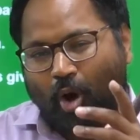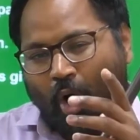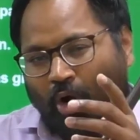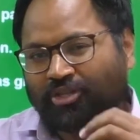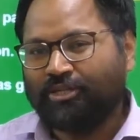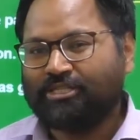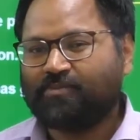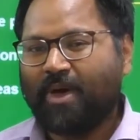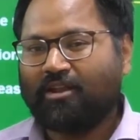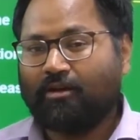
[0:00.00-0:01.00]
author's
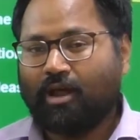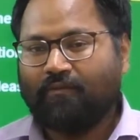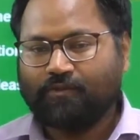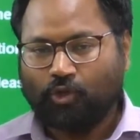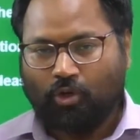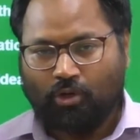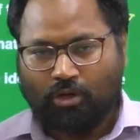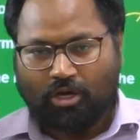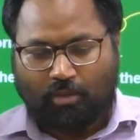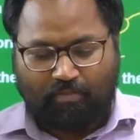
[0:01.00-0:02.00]
paragraph.
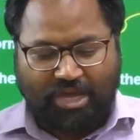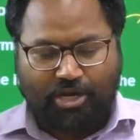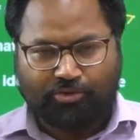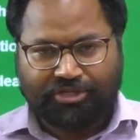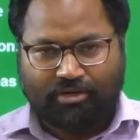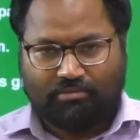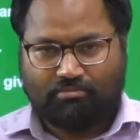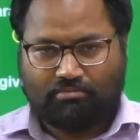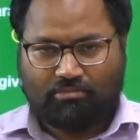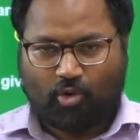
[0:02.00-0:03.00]
So be neutral
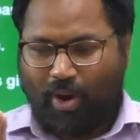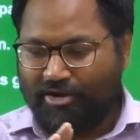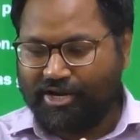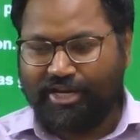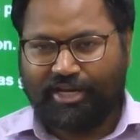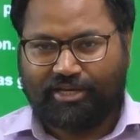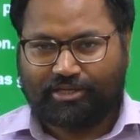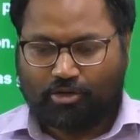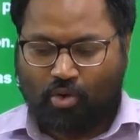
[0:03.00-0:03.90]
while reading it.